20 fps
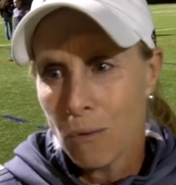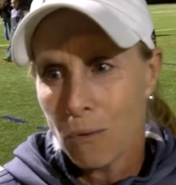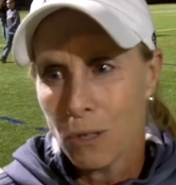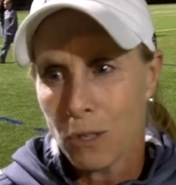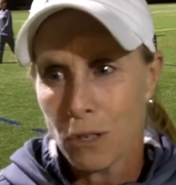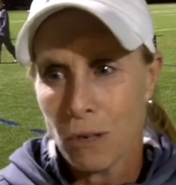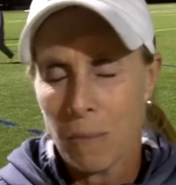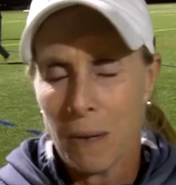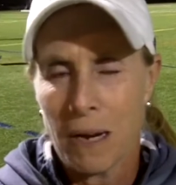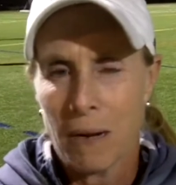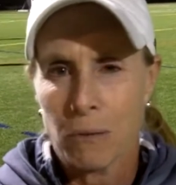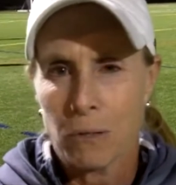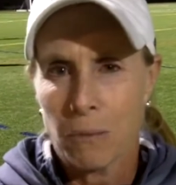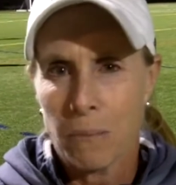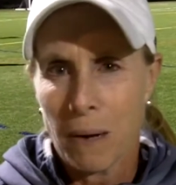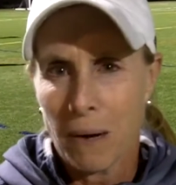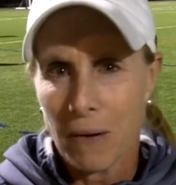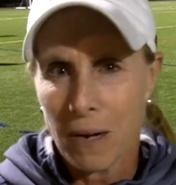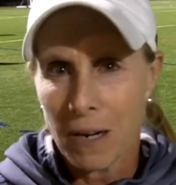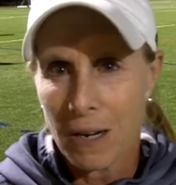We should have been able to
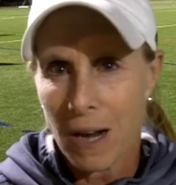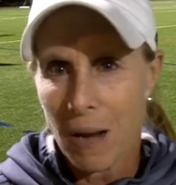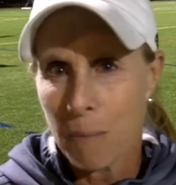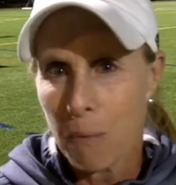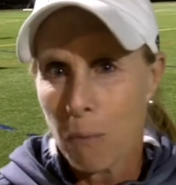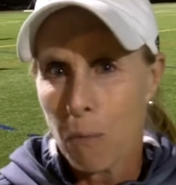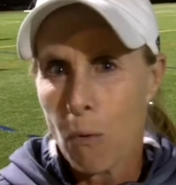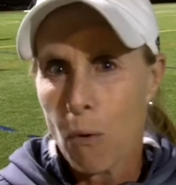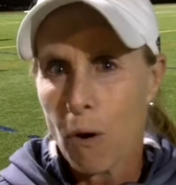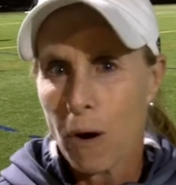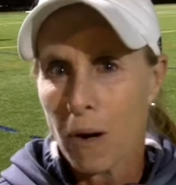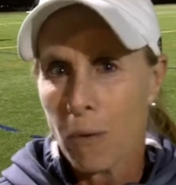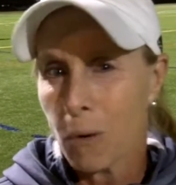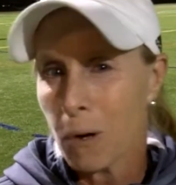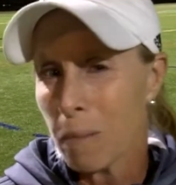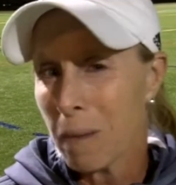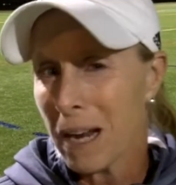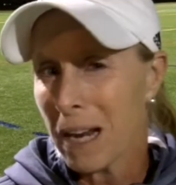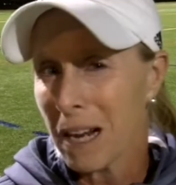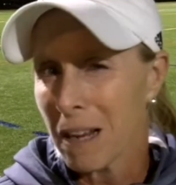bury a couple more, and it
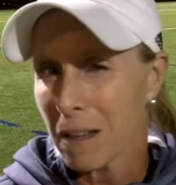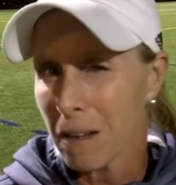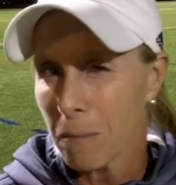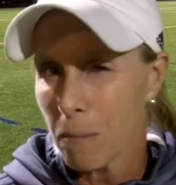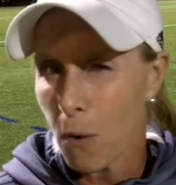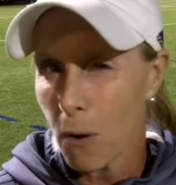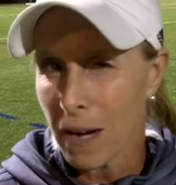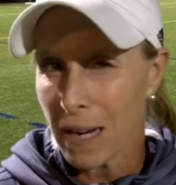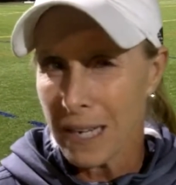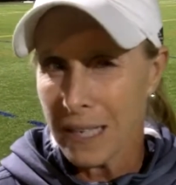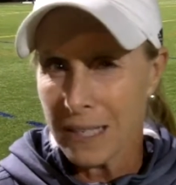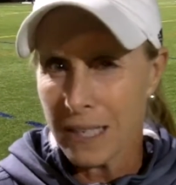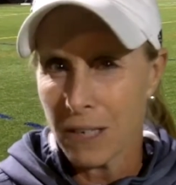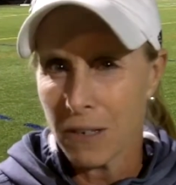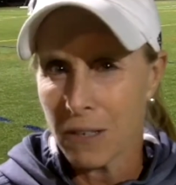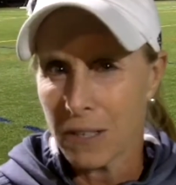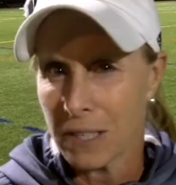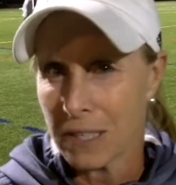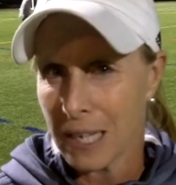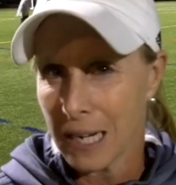would have made it a little more
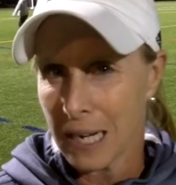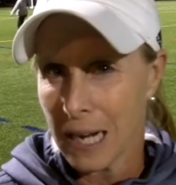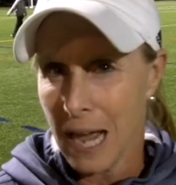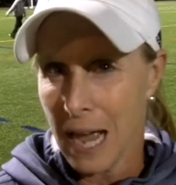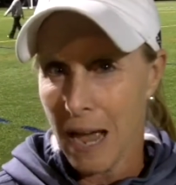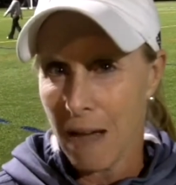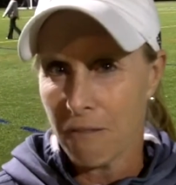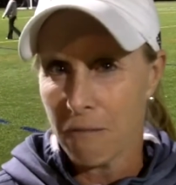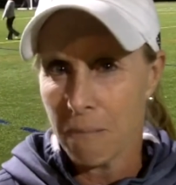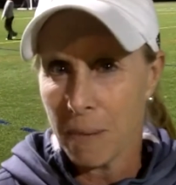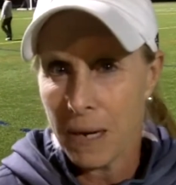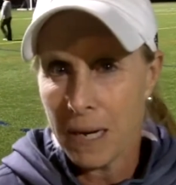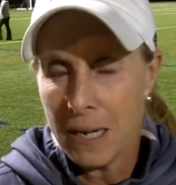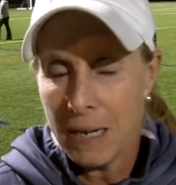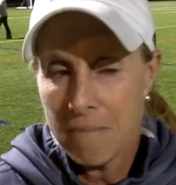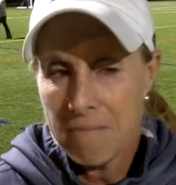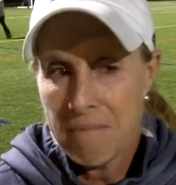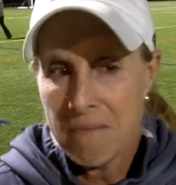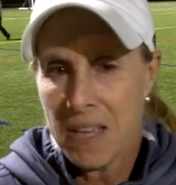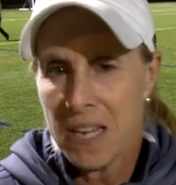easier in the second half, but
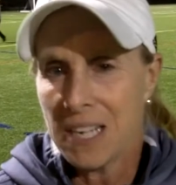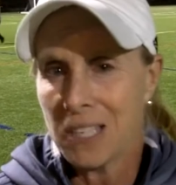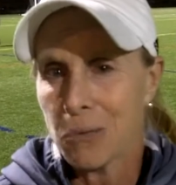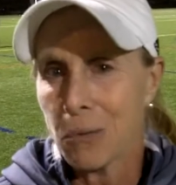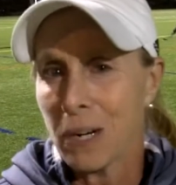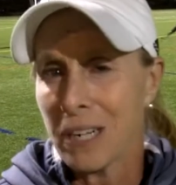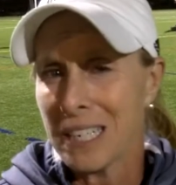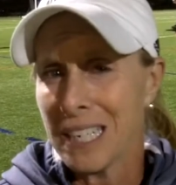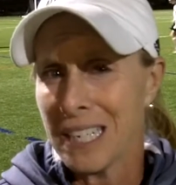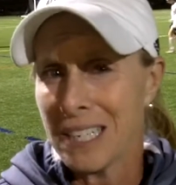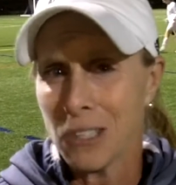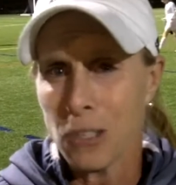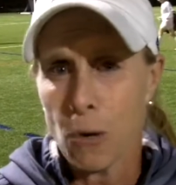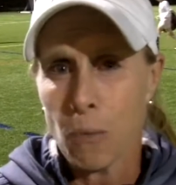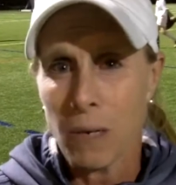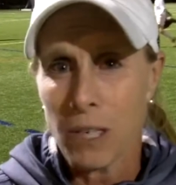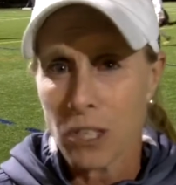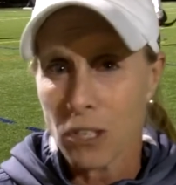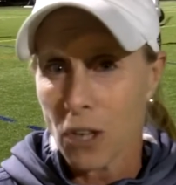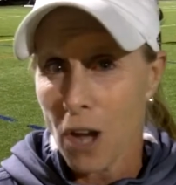it is what it is.
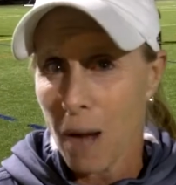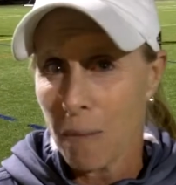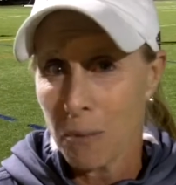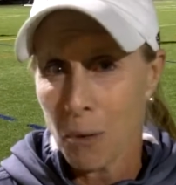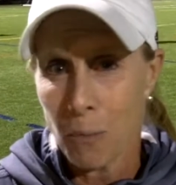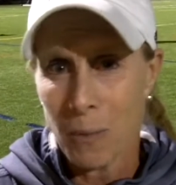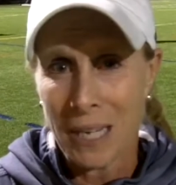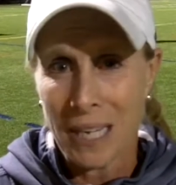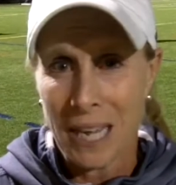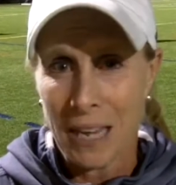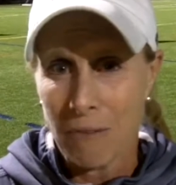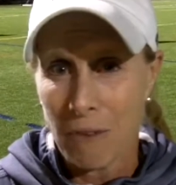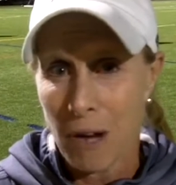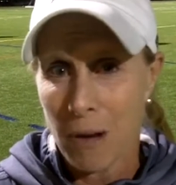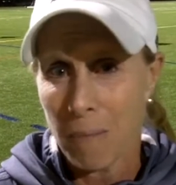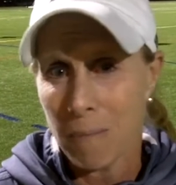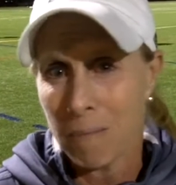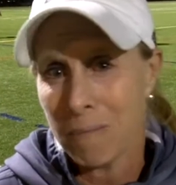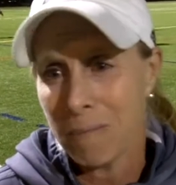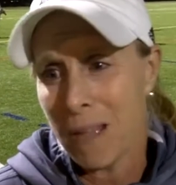Nobody stopped, nobody gave
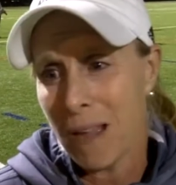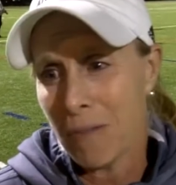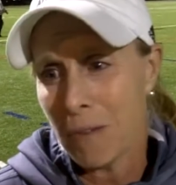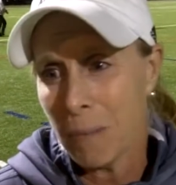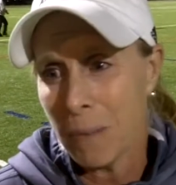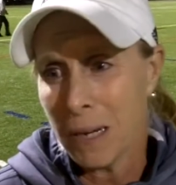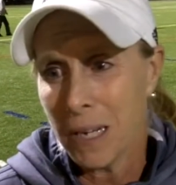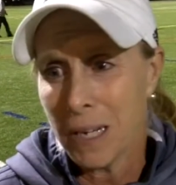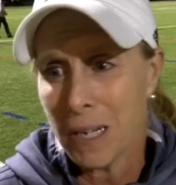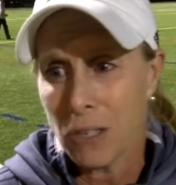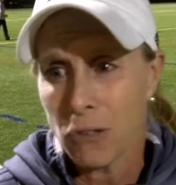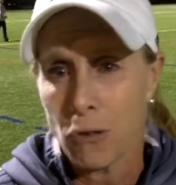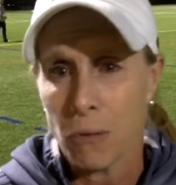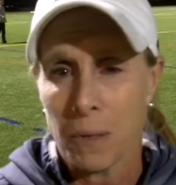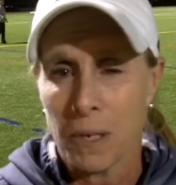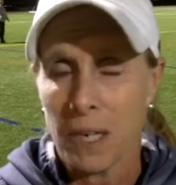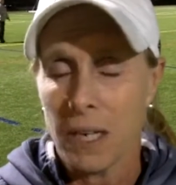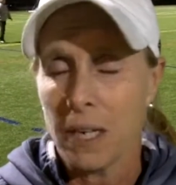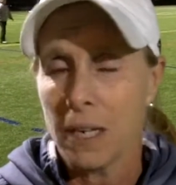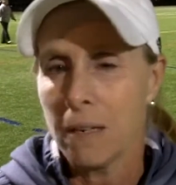up, everybody
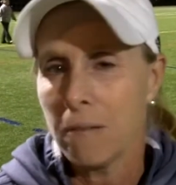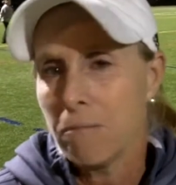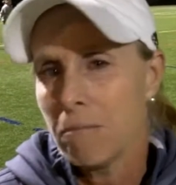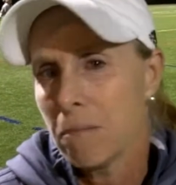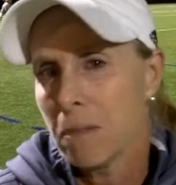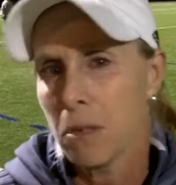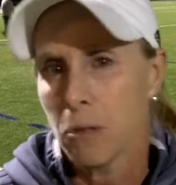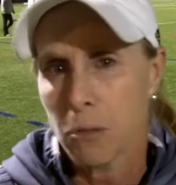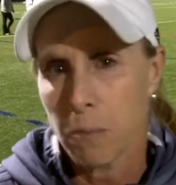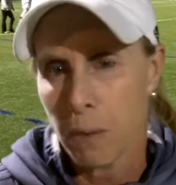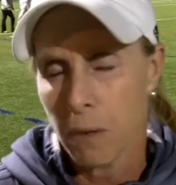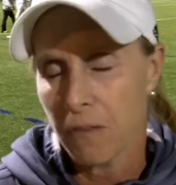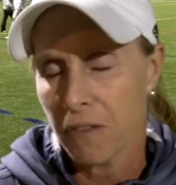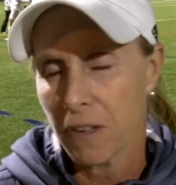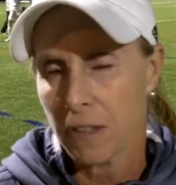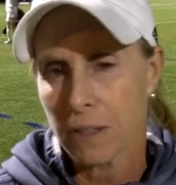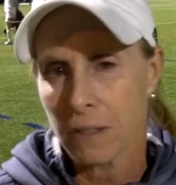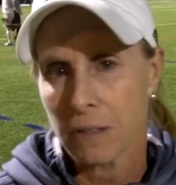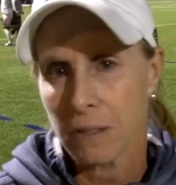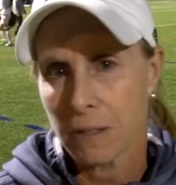contributed, and it was
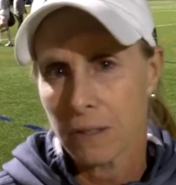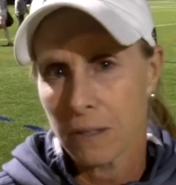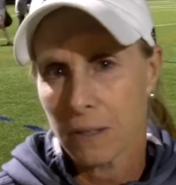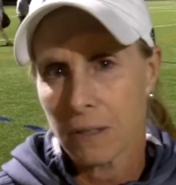perfect.